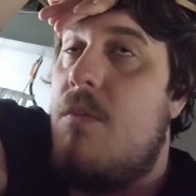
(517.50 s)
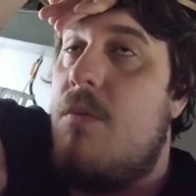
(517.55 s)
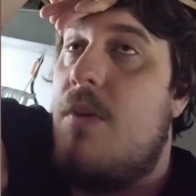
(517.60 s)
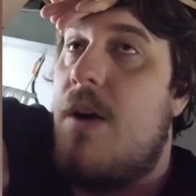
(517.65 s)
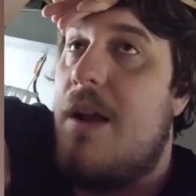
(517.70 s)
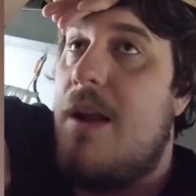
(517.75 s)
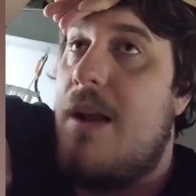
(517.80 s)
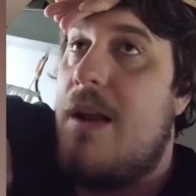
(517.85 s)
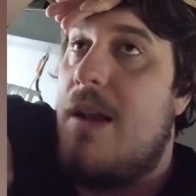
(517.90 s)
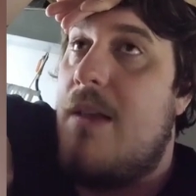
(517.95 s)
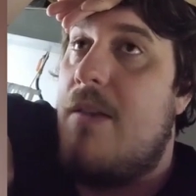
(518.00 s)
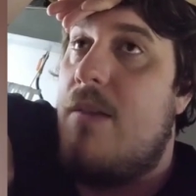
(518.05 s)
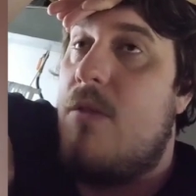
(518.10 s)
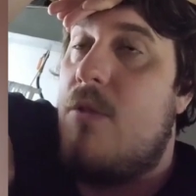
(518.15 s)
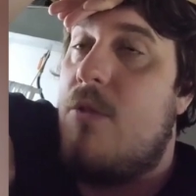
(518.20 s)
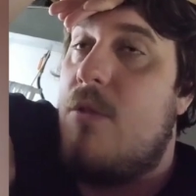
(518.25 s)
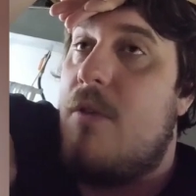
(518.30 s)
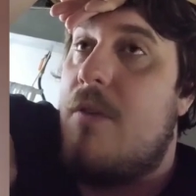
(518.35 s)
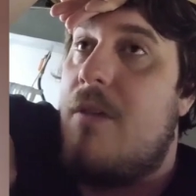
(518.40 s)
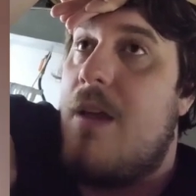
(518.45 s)
finance
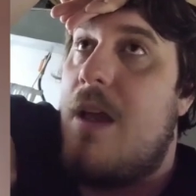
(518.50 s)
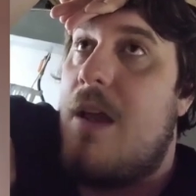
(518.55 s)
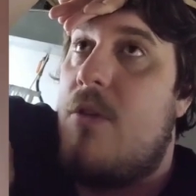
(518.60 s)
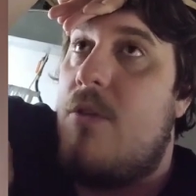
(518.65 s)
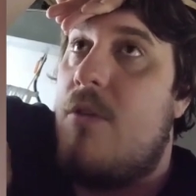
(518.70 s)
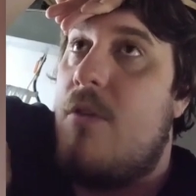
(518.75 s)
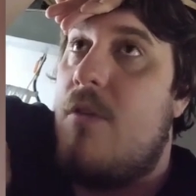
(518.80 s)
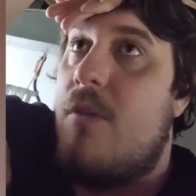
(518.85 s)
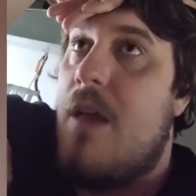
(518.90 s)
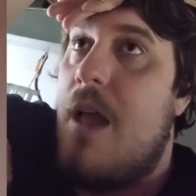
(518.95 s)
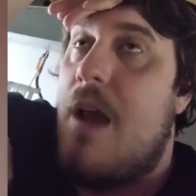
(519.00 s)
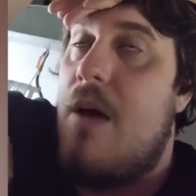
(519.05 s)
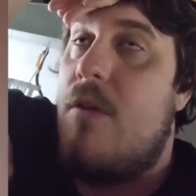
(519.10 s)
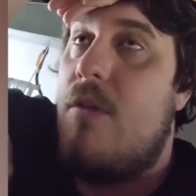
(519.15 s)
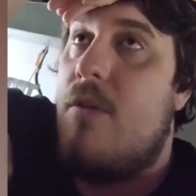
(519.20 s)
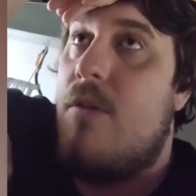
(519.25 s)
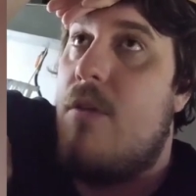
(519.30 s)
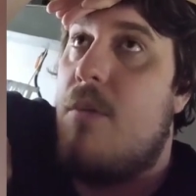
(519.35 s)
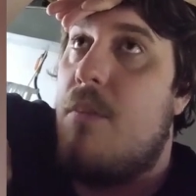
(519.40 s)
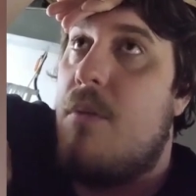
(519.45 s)
and transactions out
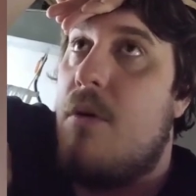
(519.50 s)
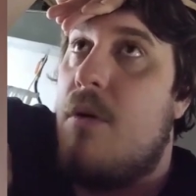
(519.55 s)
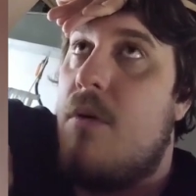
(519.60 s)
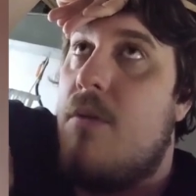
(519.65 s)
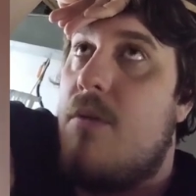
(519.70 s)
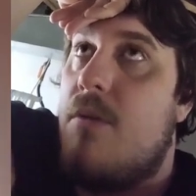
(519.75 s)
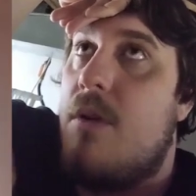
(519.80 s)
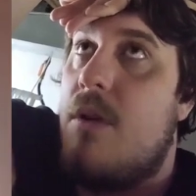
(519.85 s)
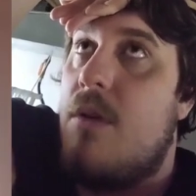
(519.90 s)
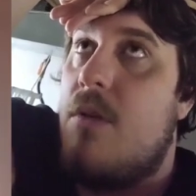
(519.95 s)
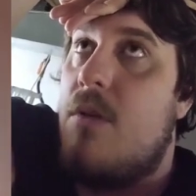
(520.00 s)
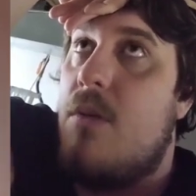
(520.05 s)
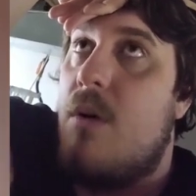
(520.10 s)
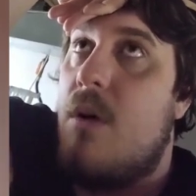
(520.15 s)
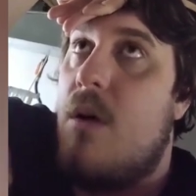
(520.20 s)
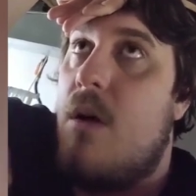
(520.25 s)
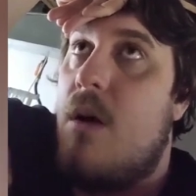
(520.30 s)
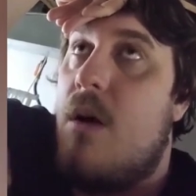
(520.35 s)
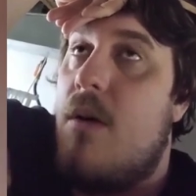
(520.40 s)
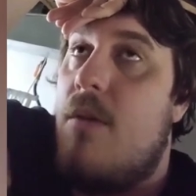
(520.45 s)
of the purview
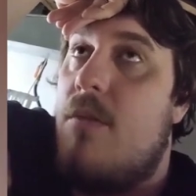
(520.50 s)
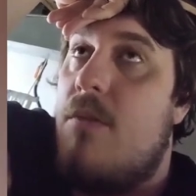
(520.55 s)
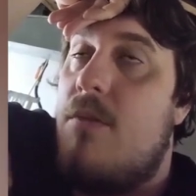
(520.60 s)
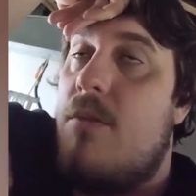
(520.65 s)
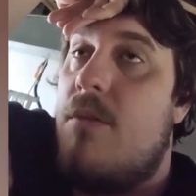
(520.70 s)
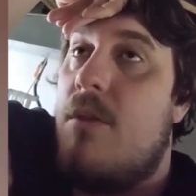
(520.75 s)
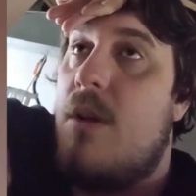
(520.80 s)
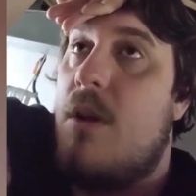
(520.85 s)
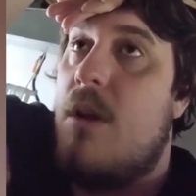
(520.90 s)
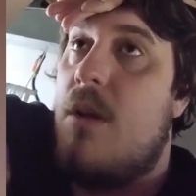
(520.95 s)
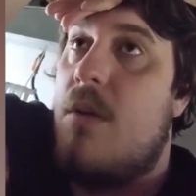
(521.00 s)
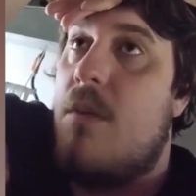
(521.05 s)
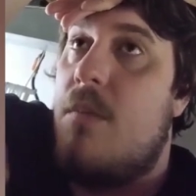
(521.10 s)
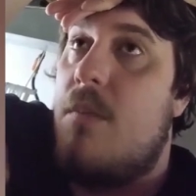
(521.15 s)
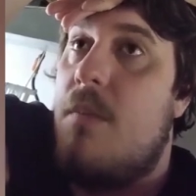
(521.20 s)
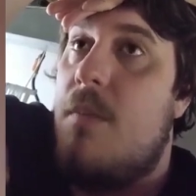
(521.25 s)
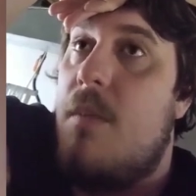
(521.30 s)
of you know